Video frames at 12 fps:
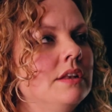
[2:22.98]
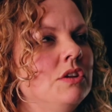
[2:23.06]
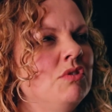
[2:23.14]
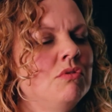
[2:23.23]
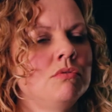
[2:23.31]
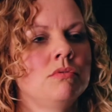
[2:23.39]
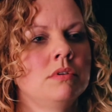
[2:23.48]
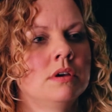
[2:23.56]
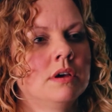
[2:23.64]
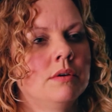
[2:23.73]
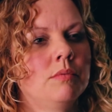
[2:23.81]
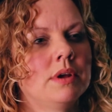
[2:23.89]
knew
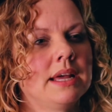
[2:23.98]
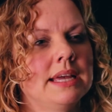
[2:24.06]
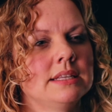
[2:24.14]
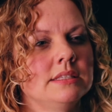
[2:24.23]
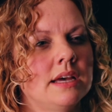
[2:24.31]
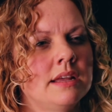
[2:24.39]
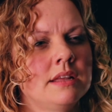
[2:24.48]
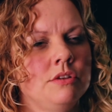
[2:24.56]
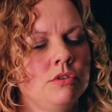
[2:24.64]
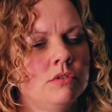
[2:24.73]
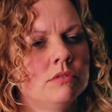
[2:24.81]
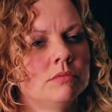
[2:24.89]
what I had done. I
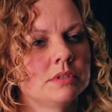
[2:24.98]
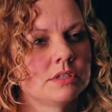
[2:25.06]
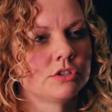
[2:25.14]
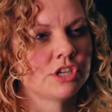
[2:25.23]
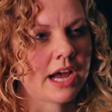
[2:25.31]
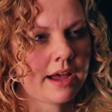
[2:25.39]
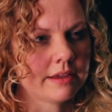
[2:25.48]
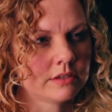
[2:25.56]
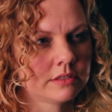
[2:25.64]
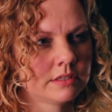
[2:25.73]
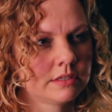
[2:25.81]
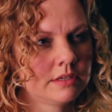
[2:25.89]
knew it was a child.
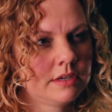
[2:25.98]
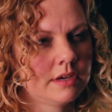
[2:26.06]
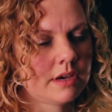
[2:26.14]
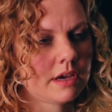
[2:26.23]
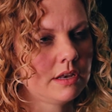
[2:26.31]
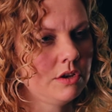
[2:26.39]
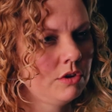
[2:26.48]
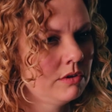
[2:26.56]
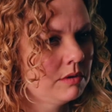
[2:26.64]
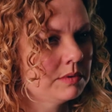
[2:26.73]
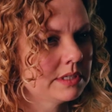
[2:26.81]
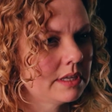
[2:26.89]
I knew
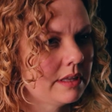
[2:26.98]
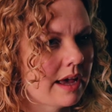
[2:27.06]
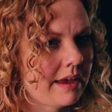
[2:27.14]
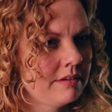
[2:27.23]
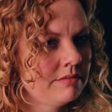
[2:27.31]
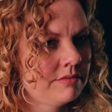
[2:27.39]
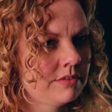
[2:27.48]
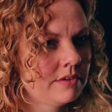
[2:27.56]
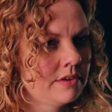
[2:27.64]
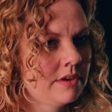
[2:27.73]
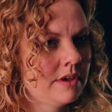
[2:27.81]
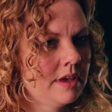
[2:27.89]
it was a life,
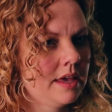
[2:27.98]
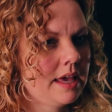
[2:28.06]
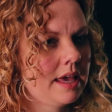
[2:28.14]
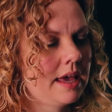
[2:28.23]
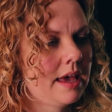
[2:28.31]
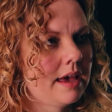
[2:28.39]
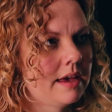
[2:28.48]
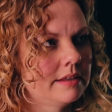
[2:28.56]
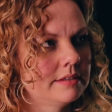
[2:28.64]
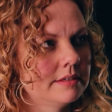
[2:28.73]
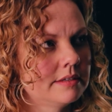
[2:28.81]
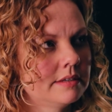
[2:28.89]

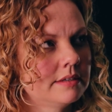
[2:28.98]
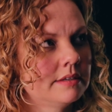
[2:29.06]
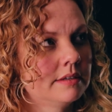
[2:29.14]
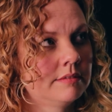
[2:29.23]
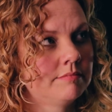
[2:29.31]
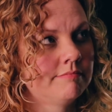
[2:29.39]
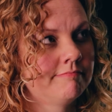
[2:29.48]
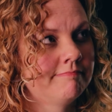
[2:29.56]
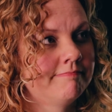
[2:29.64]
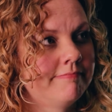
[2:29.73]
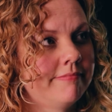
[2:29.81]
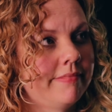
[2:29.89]
and
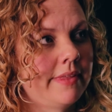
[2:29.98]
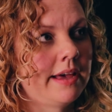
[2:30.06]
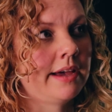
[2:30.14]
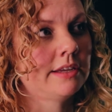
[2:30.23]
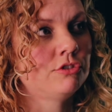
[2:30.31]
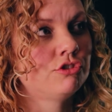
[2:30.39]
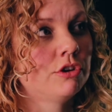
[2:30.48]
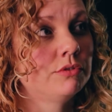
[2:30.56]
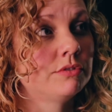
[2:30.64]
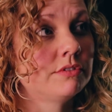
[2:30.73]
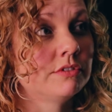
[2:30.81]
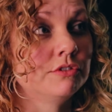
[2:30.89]
I
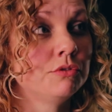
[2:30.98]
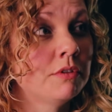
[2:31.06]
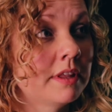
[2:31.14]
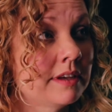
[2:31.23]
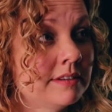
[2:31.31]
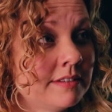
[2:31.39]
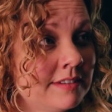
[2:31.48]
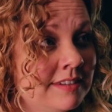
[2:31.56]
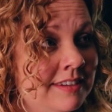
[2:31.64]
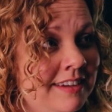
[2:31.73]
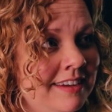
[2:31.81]
chose to do this,